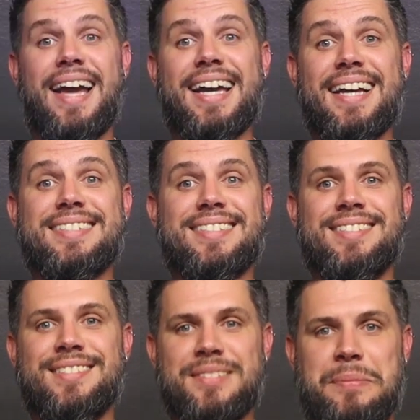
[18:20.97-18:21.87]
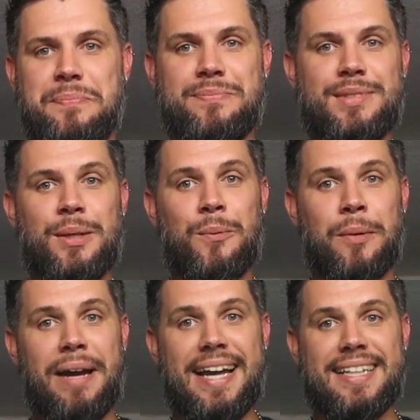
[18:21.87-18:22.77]
Hi guys,
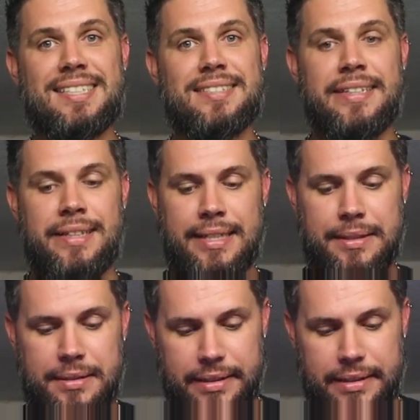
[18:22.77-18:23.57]
we're back at the ceiling.